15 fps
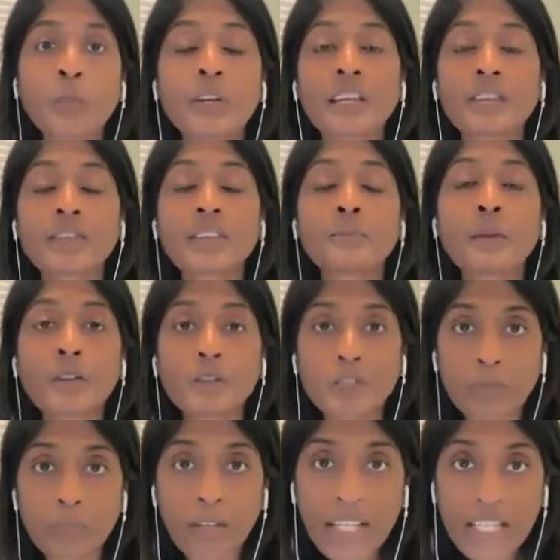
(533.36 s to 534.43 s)
We give them
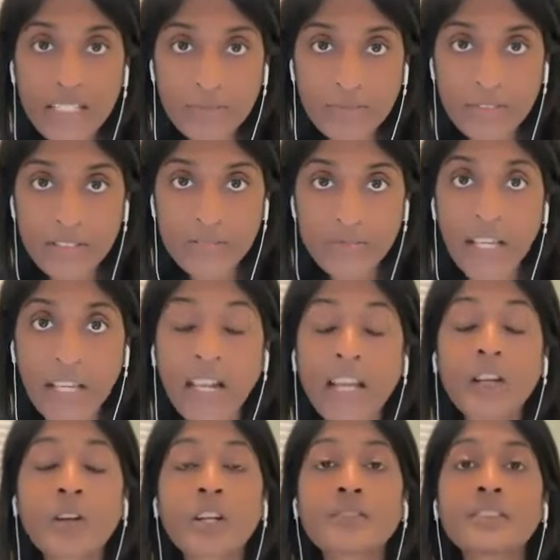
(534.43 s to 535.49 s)
ultimatums. And I
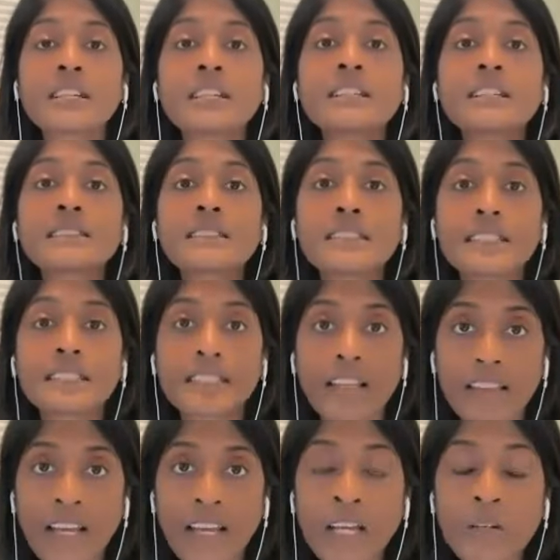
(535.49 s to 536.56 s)
could have easily
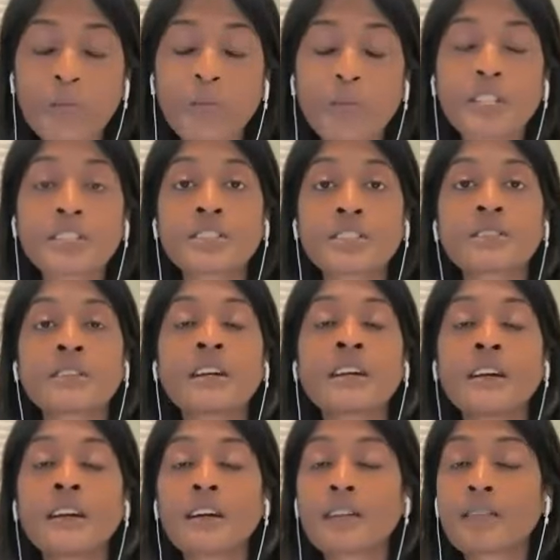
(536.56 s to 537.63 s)
done that, which,
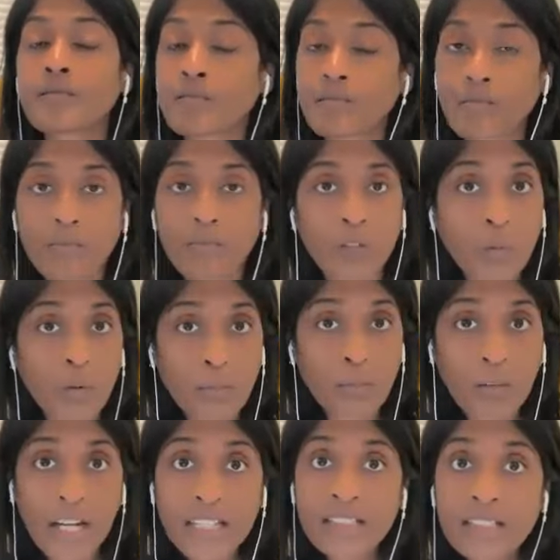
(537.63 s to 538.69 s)
knowing
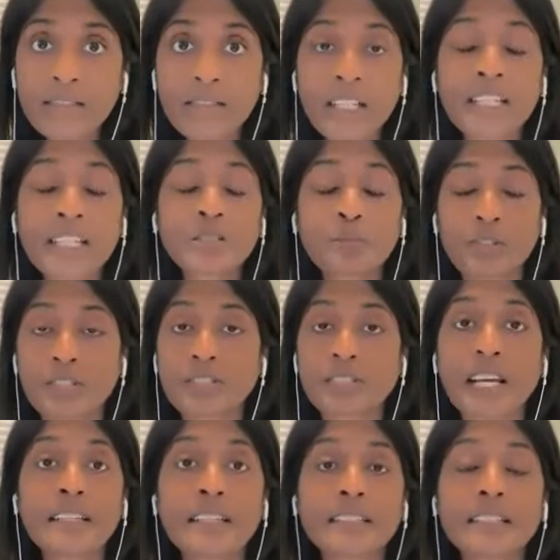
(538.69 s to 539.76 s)
my kid's
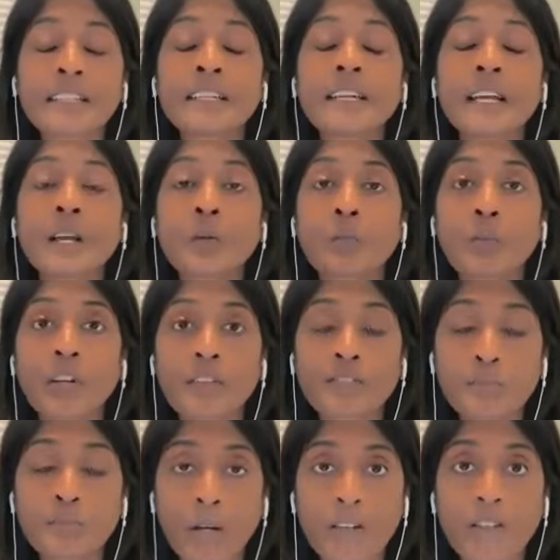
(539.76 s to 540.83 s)
personality, it would have
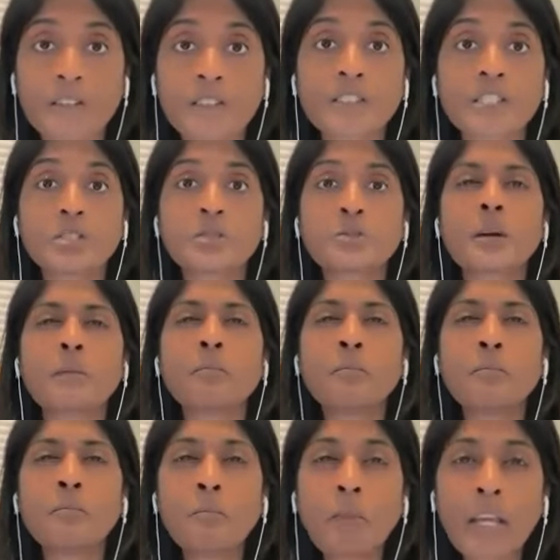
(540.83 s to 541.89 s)
spiraled into a
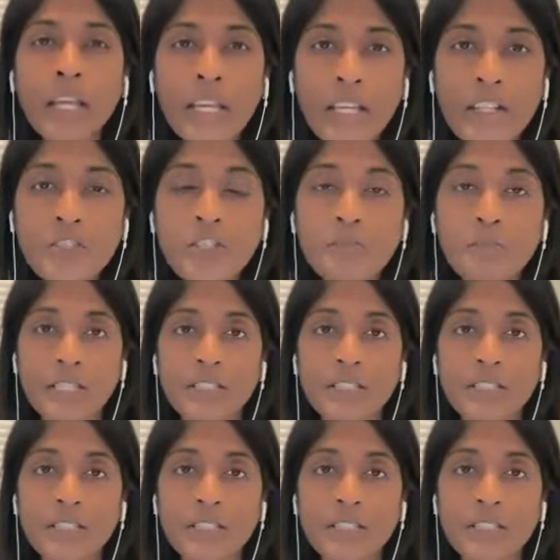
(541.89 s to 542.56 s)
major